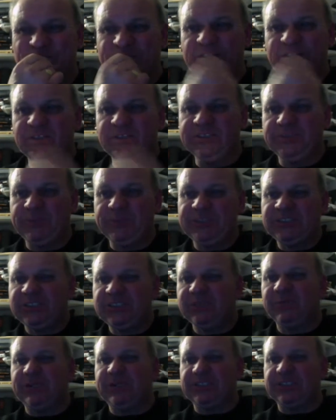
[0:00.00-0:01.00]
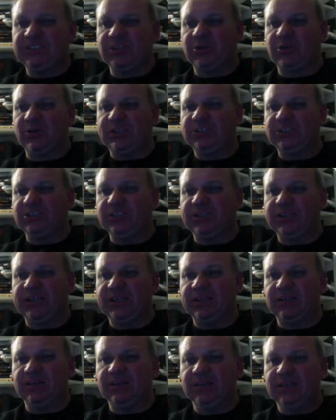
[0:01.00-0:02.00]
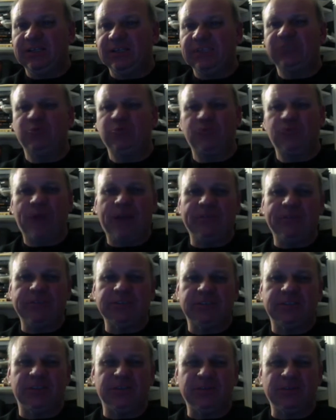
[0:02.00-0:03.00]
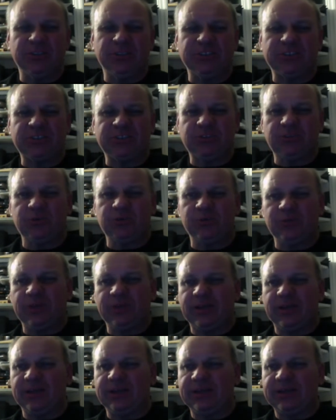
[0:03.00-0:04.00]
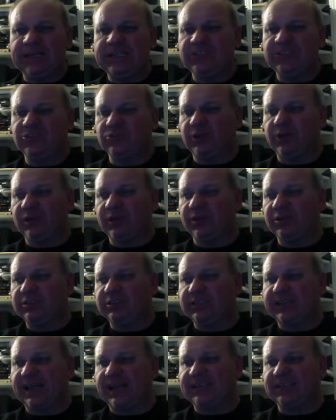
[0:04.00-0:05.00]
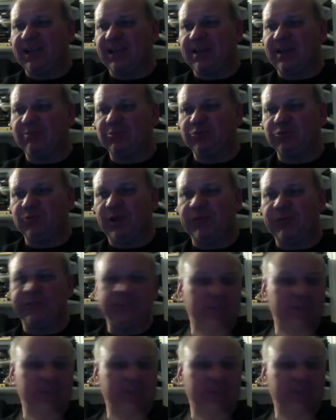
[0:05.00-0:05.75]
Especially when it's a question that it's relevant to the music too. That his drug use at that time was relevant to